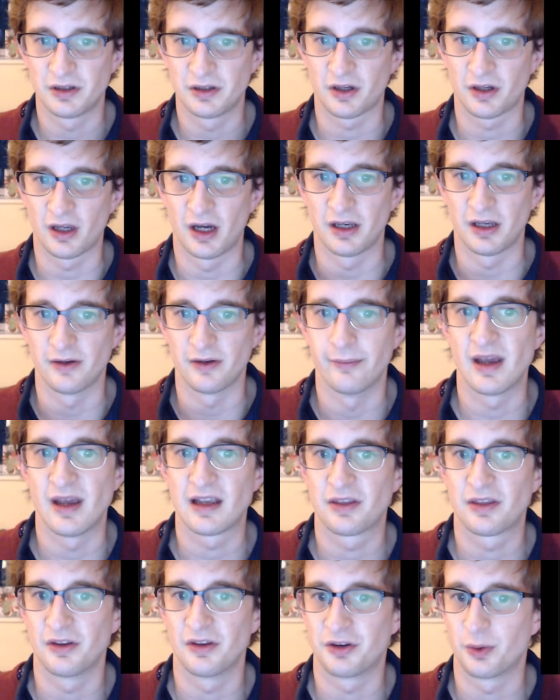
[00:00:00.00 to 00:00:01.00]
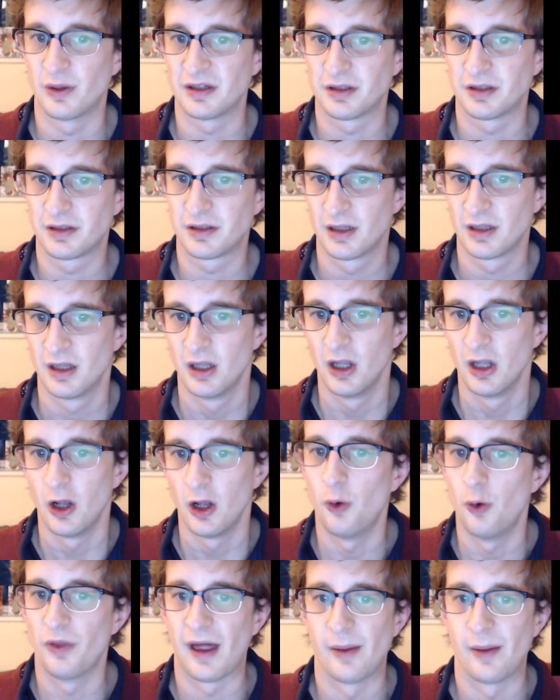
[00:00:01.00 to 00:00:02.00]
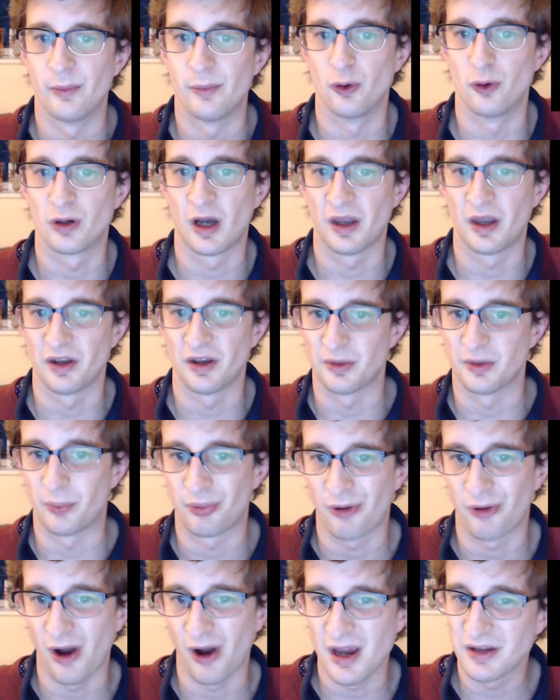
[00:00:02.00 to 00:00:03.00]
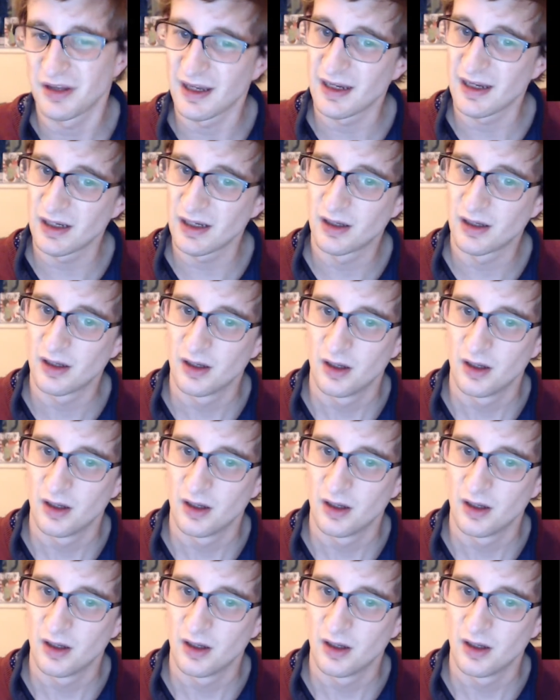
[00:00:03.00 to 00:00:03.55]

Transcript: to kind of make the twist all that more kind of surprising.